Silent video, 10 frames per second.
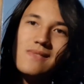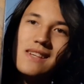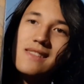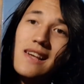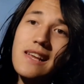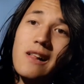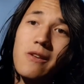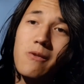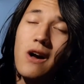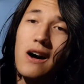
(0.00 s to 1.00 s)

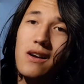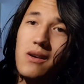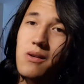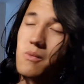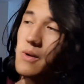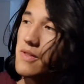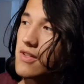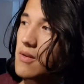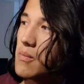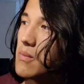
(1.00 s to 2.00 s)
psychedelic rock with
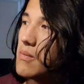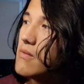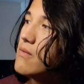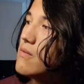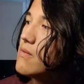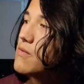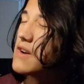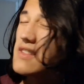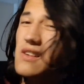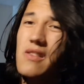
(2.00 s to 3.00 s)
some
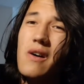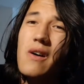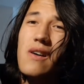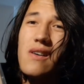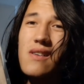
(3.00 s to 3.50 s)
fuzz guitar.